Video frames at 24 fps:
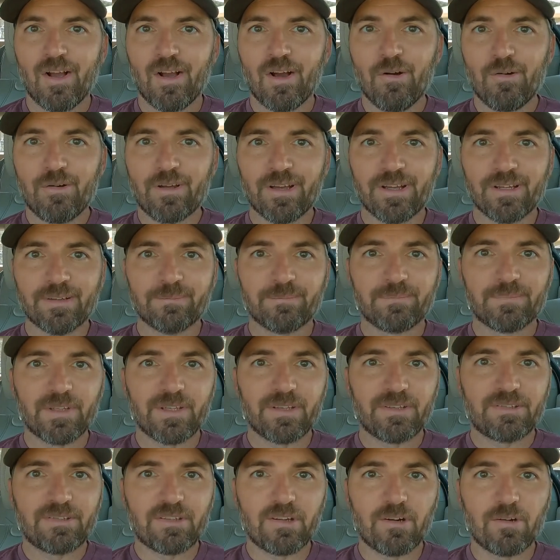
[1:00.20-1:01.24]
Okay.
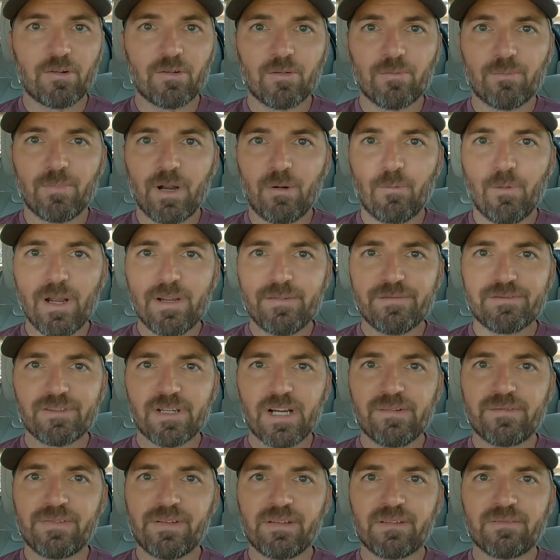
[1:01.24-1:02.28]
So my wife
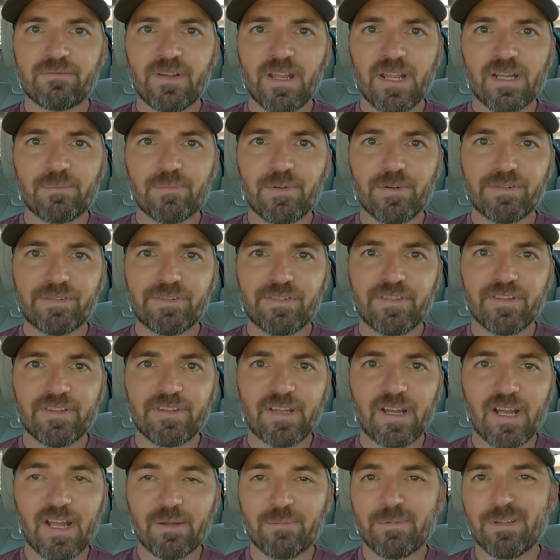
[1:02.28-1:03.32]
drives this van most of the
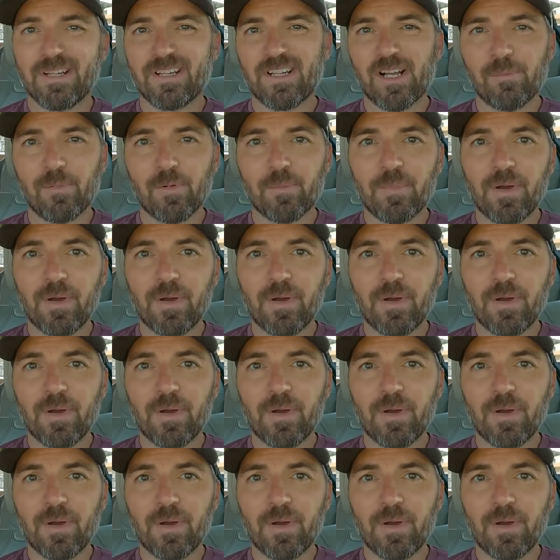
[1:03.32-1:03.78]
time, and a couple